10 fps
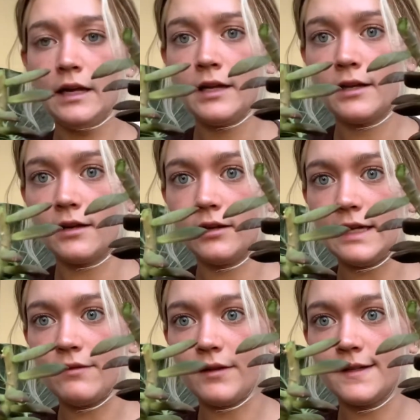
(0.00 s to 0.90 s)
little
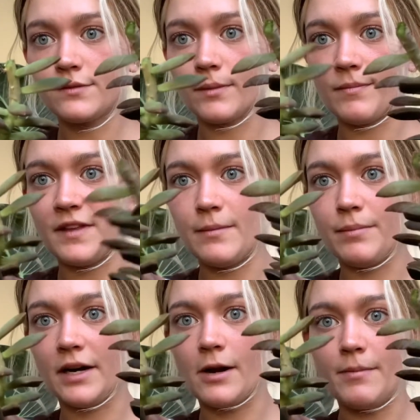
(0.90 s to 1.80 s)
leaflets from the
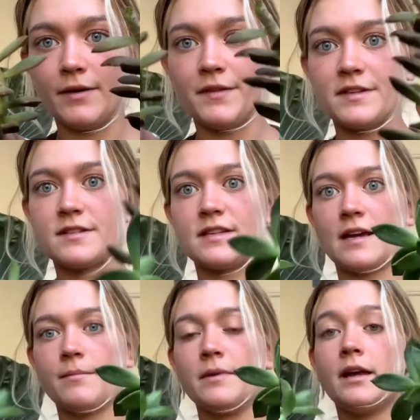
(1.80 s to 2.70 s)
bottom of the stem.